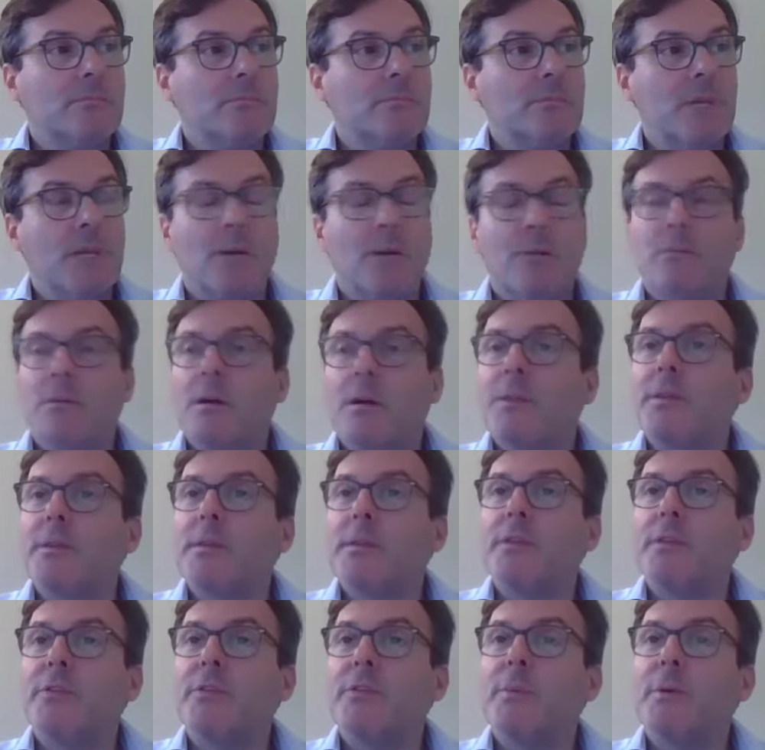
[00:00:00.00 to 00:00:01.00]
Yeah, I think
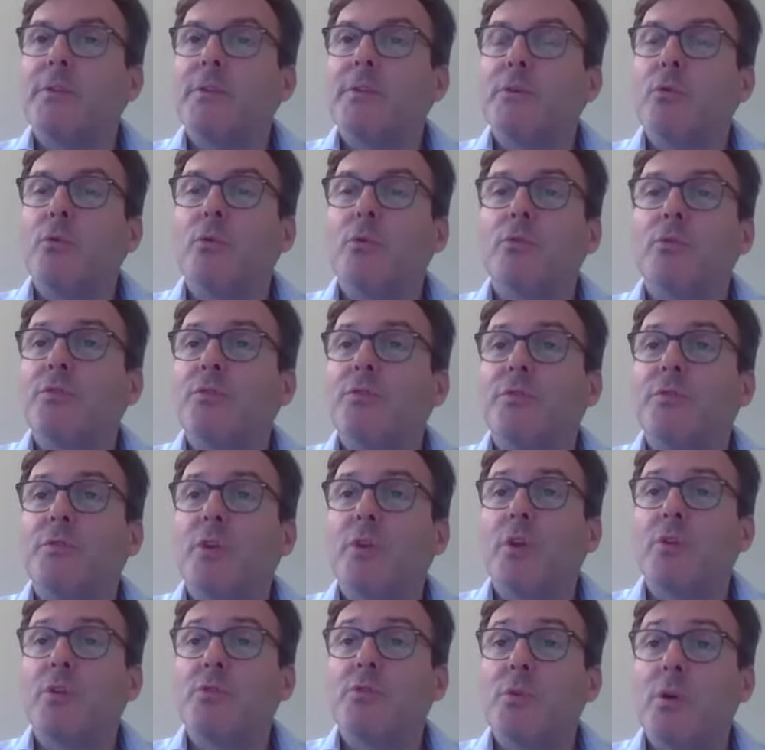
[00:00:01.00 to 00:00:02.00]
that's the best thing. Or just
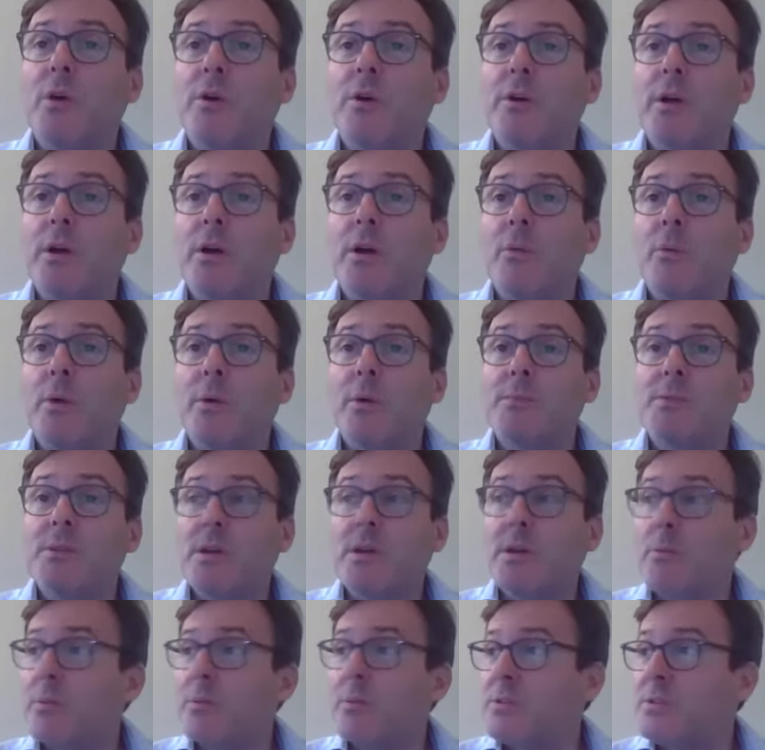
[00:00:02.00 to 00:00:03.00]
go to our
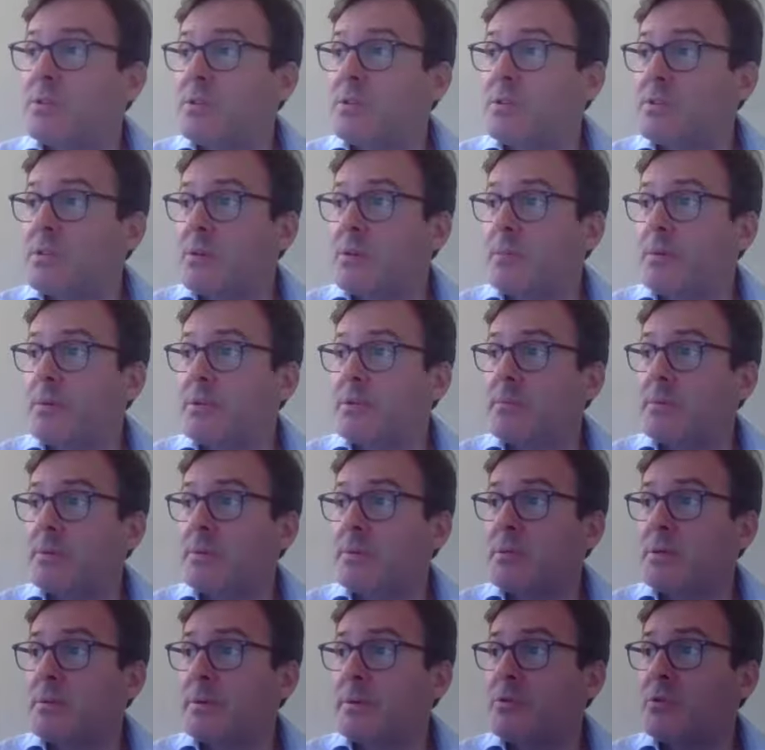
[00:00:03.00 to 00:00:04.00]
website, which is
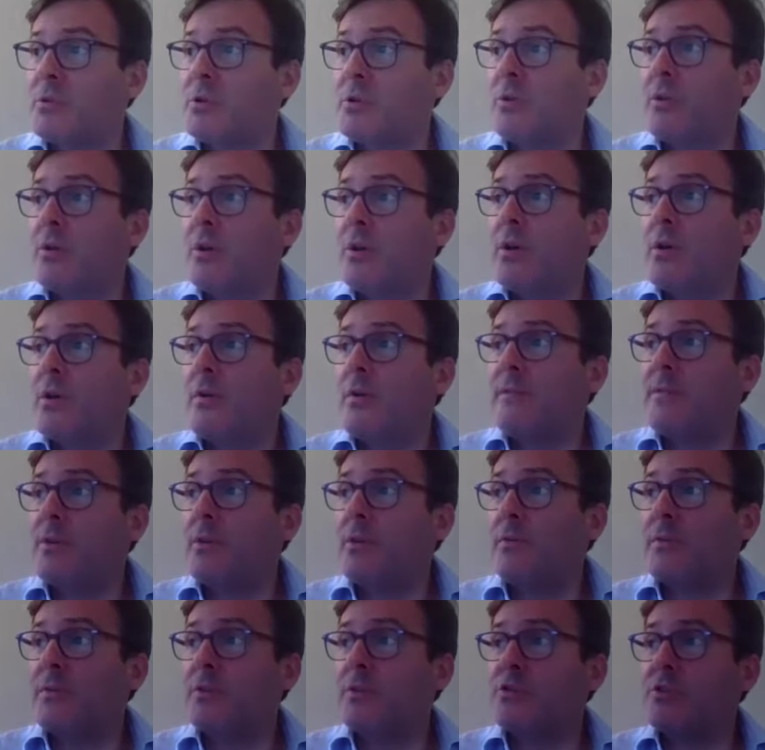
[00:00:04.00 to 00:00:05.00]

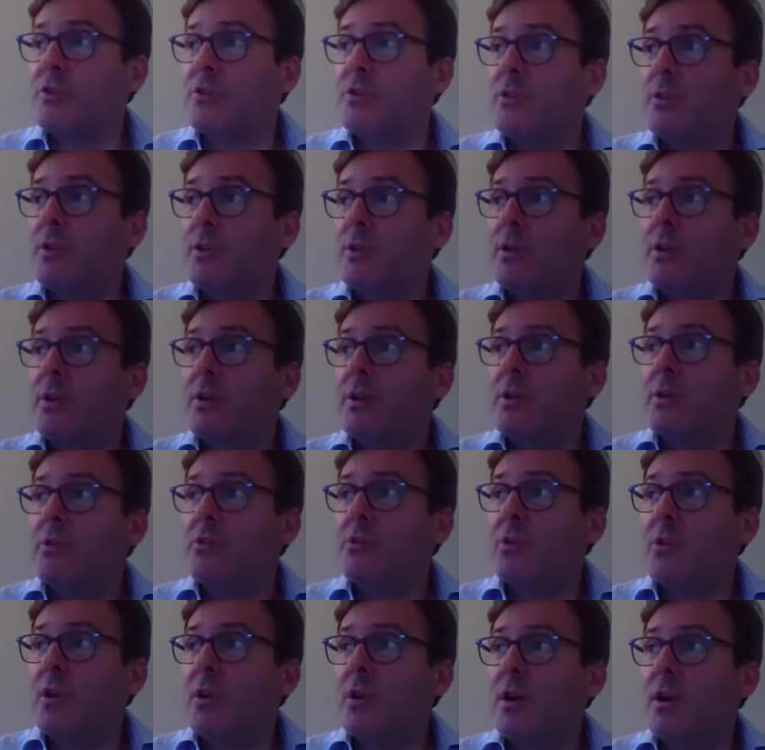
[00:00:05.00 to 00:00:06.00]

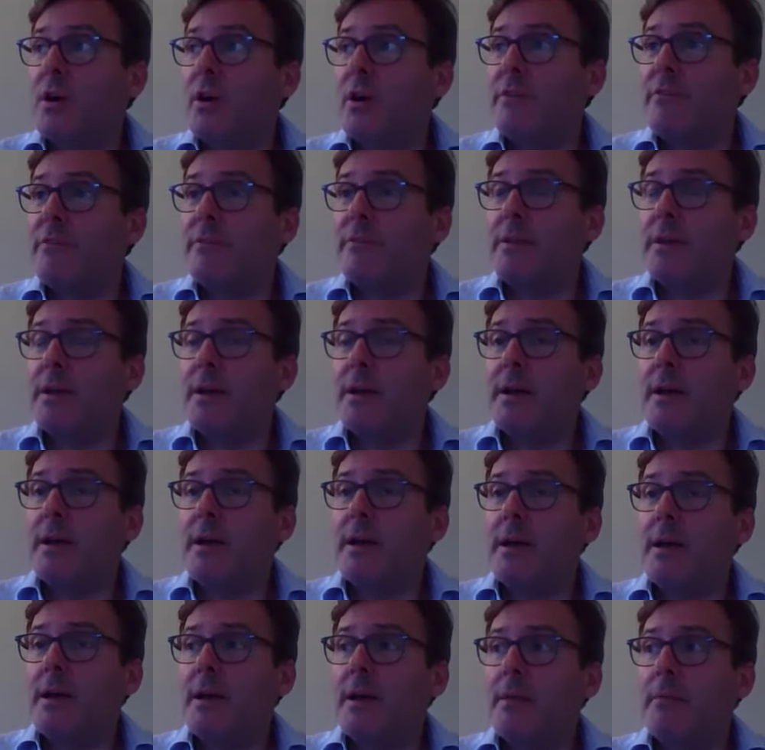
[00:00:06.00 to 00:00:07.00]
www.voltvision.live.
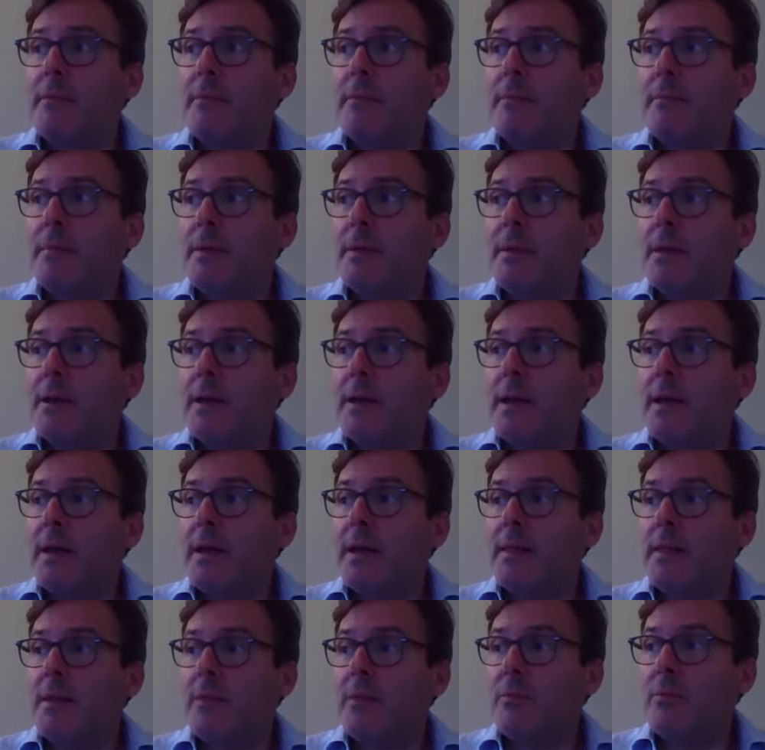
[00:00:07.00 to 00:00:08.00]

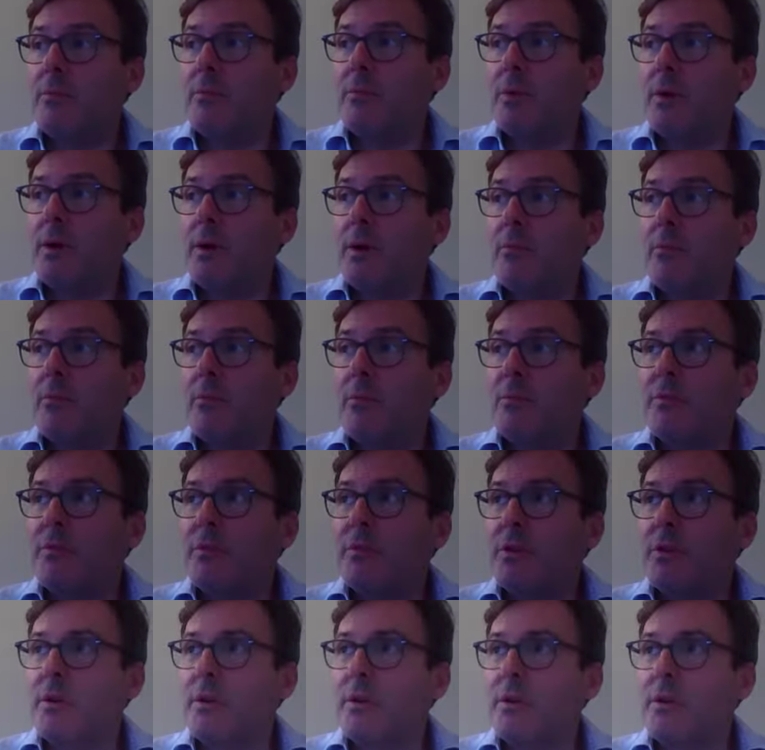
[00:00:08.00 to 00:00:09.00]
And then we've
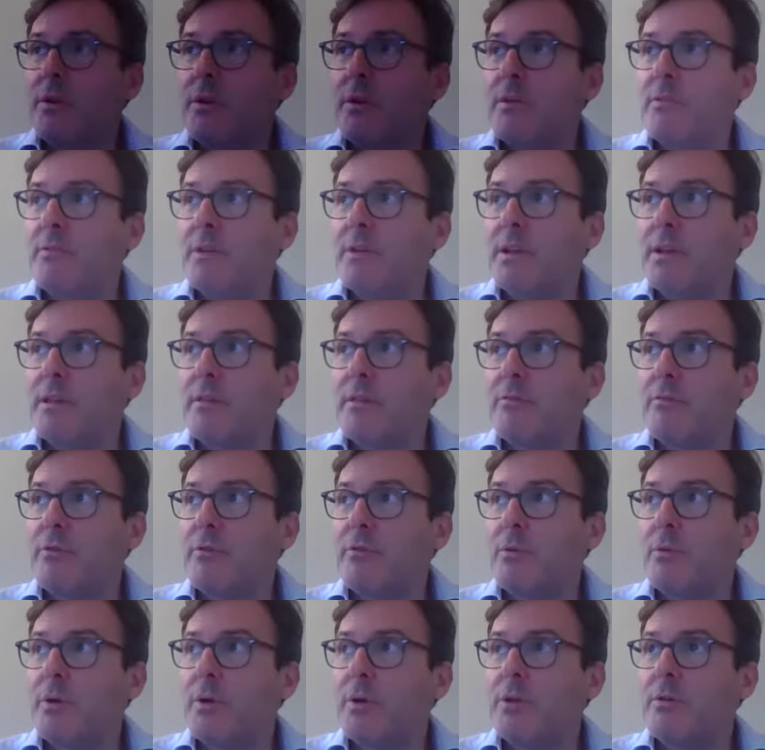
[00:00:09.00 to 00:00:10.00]
got a kind of link
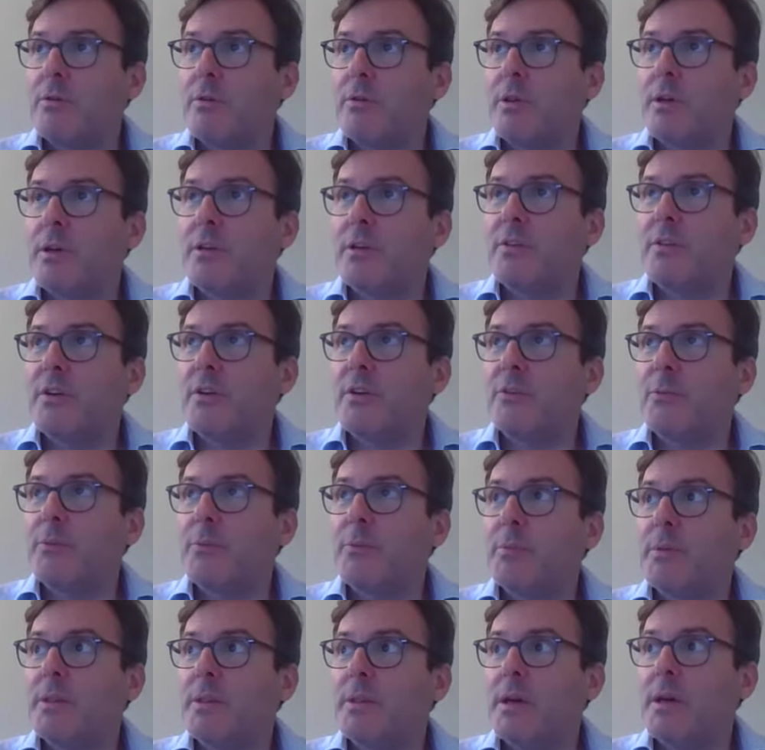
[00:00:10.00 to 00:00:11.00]
through where you can get in touch
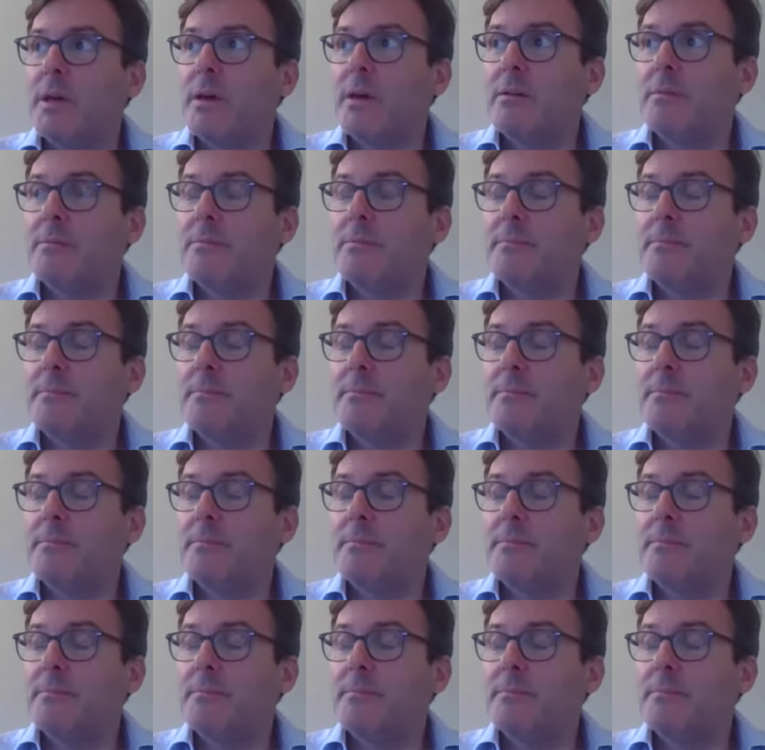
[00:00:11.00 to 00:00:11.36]
with me there.